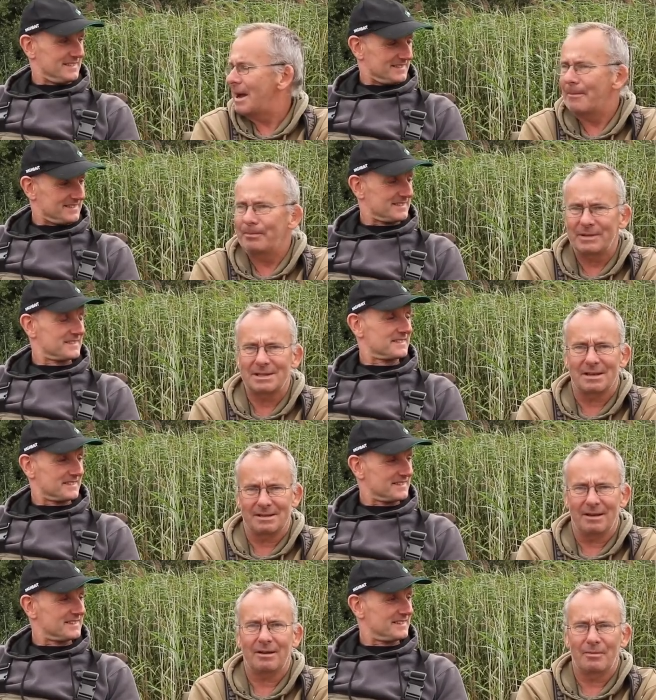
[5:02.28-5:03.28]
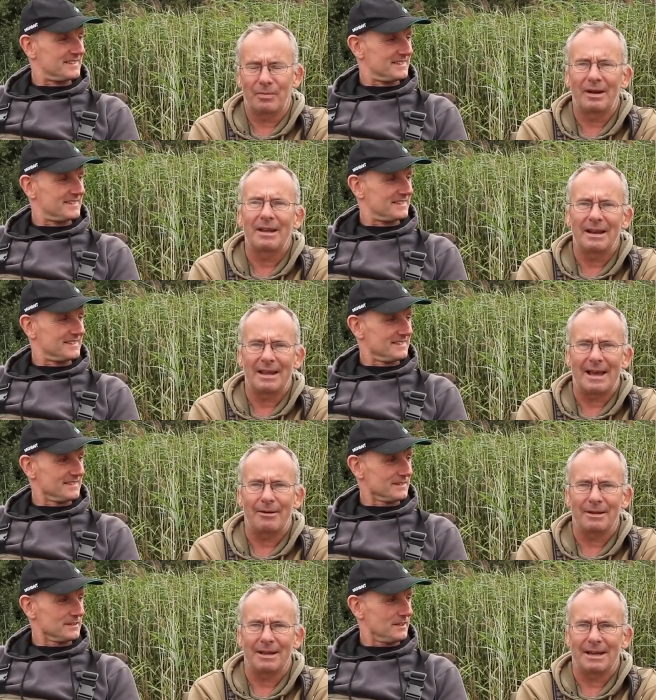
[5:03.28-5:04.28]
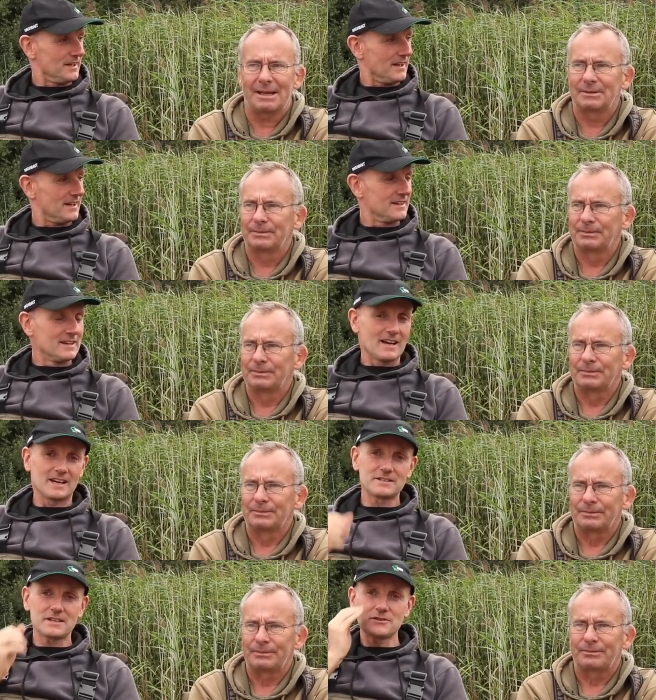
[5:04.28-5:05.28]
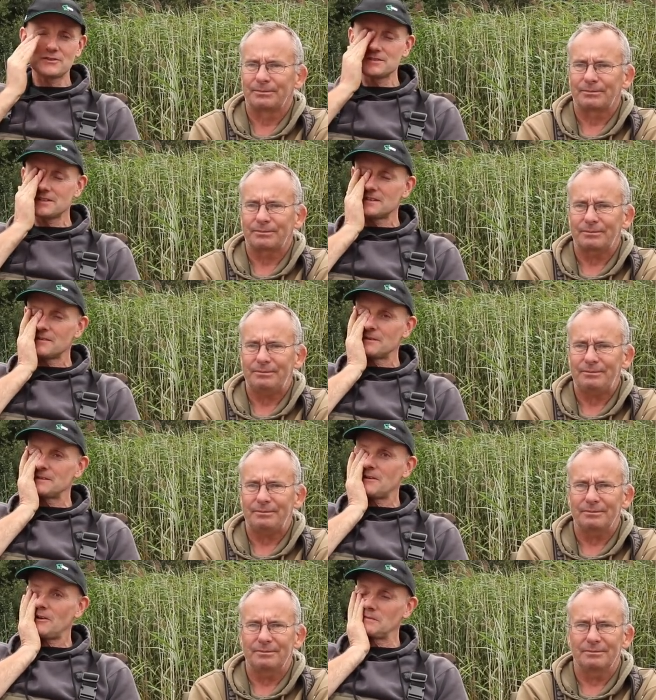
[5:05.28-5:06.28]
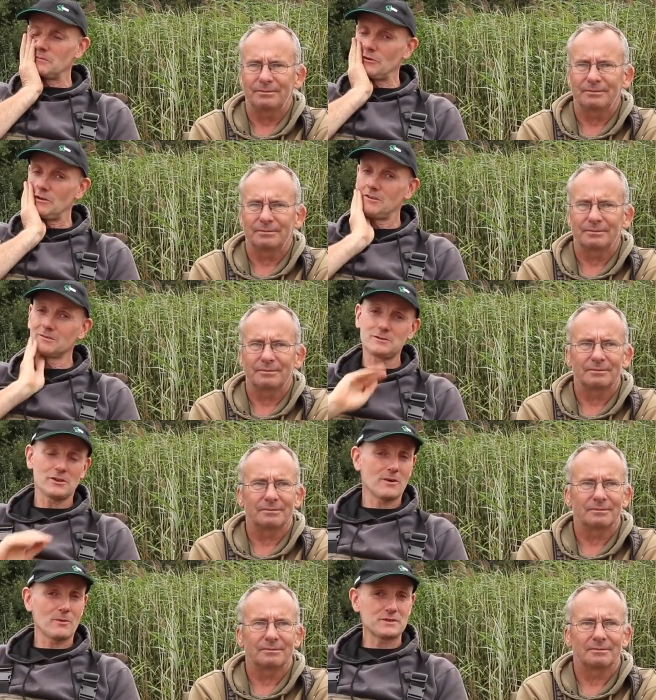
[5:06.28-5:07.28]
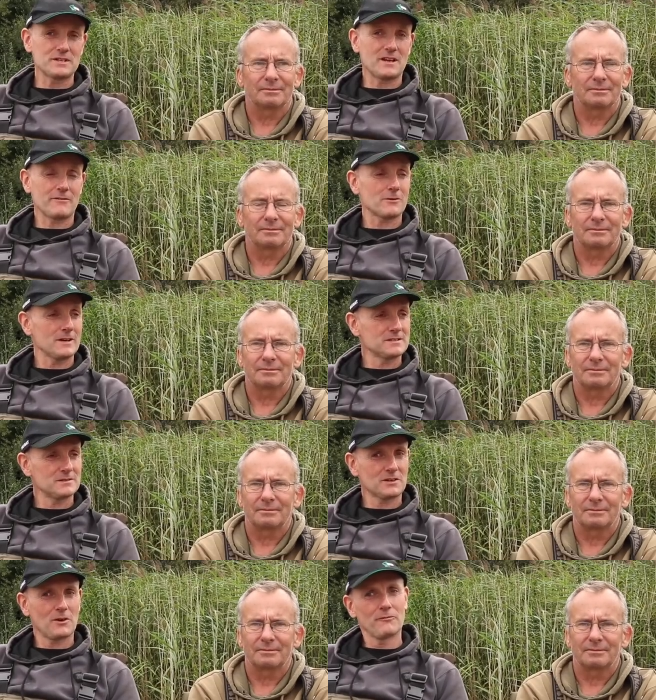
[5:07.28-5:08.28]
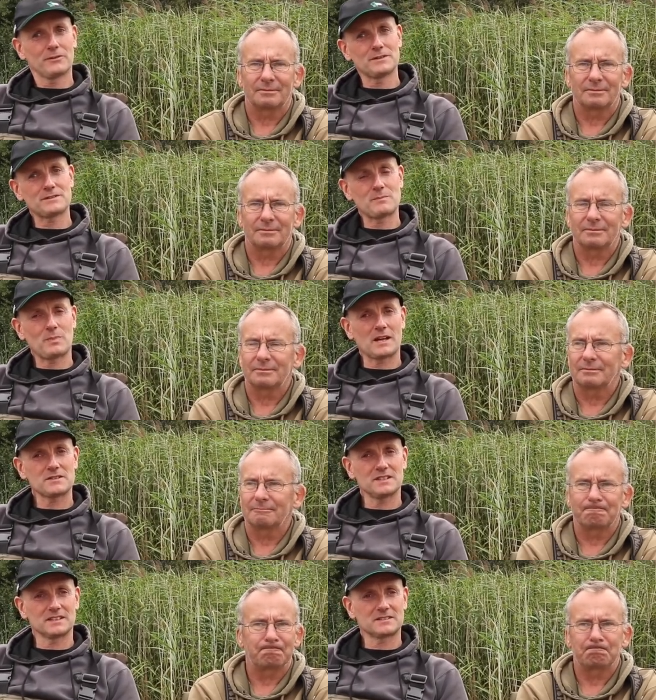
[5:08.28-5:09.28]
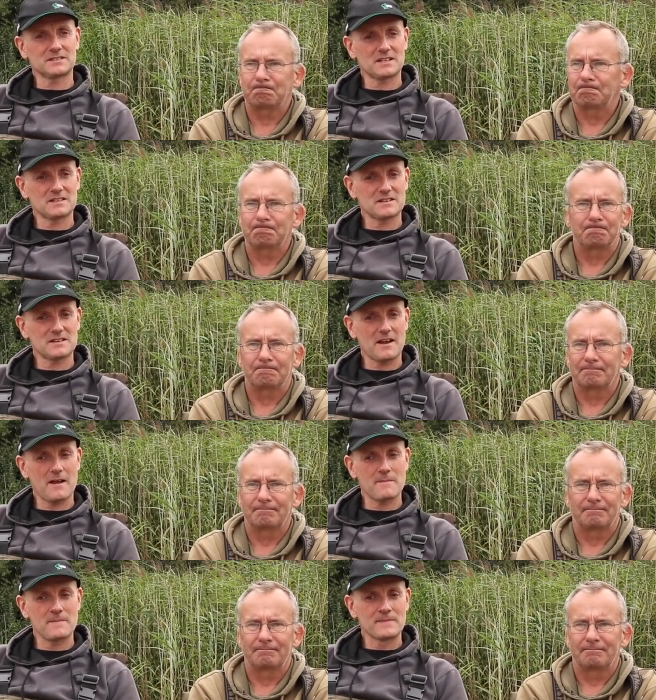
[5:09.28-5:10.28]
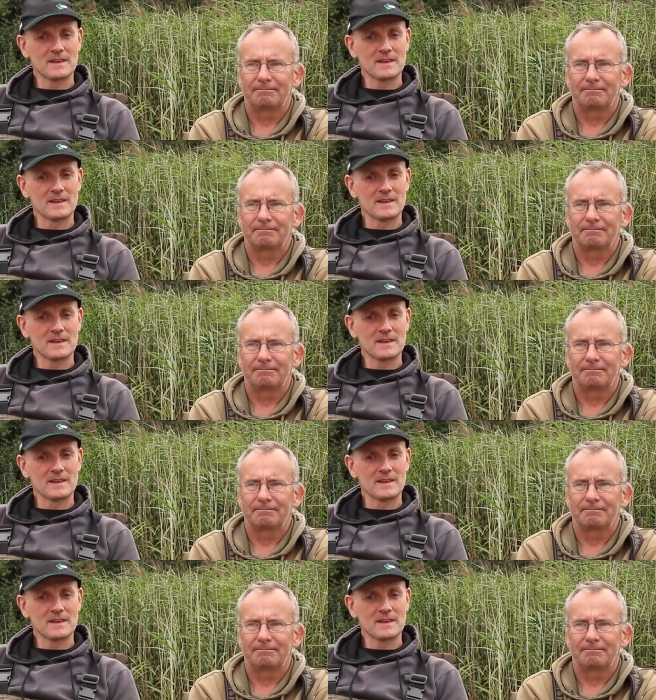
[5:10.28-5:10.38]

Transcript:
Speaker 1: um, sussing it completely out. yeah. yeah
Speaker 2: it's interesting. I mean, I, for a long time I didn't have a great deal of confidence in plastics, and um,